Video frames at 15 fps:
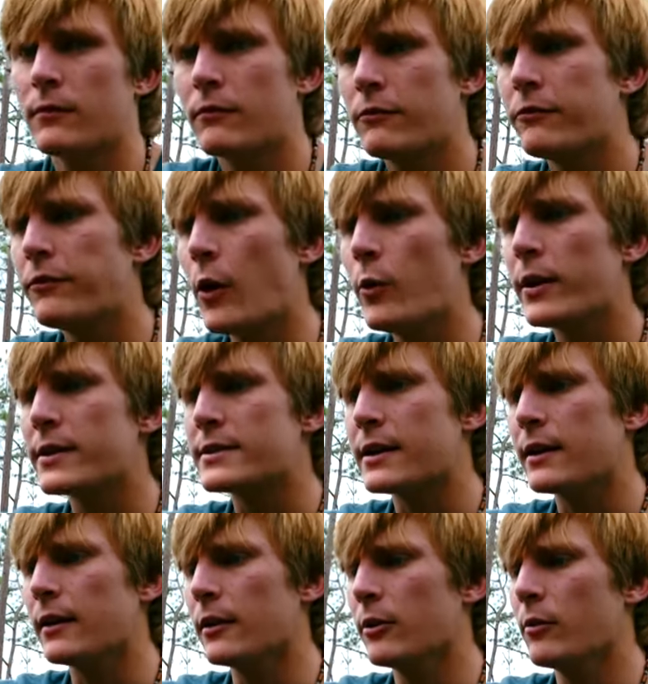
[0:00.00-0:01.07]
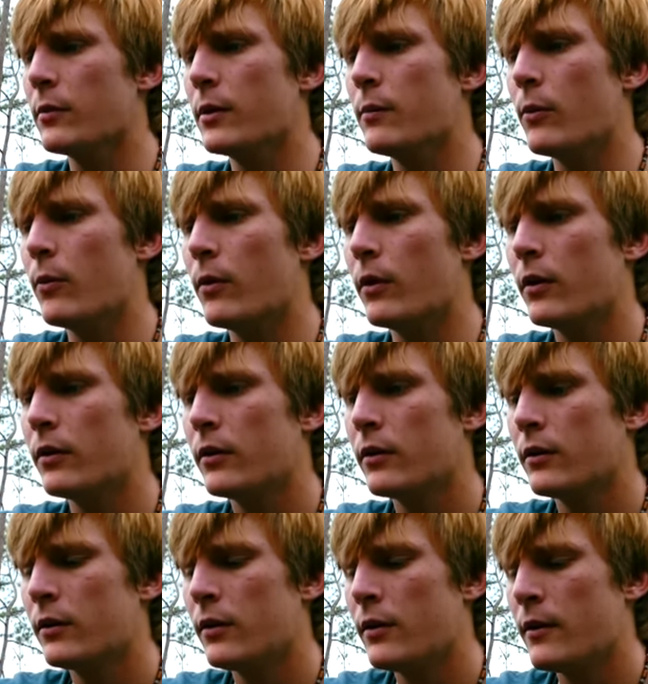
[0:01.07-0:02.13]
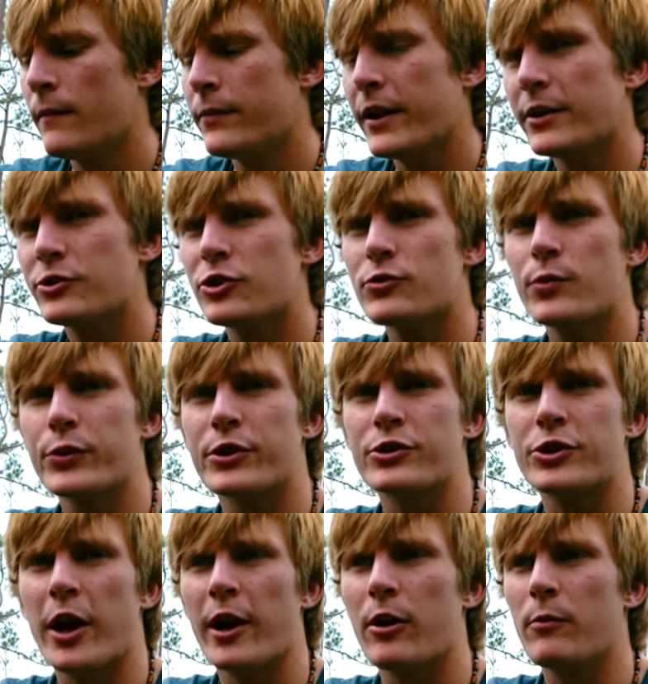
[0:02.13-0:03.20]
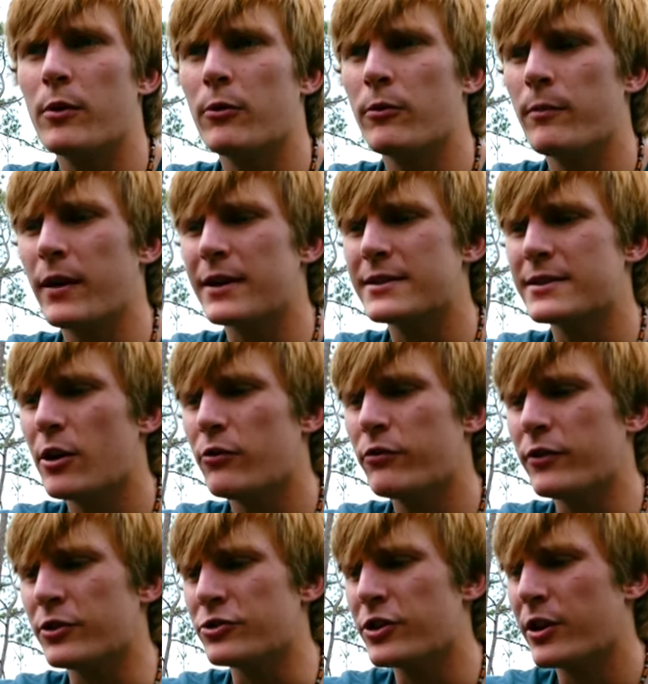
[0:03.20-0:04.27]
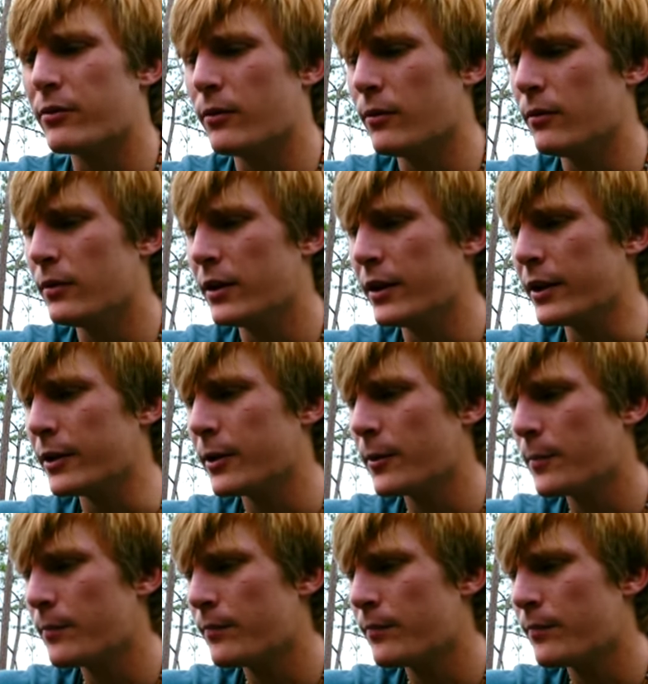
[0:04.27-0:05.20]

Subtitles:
focus in a little bit more, not just with the channel, but with myself in general. Like,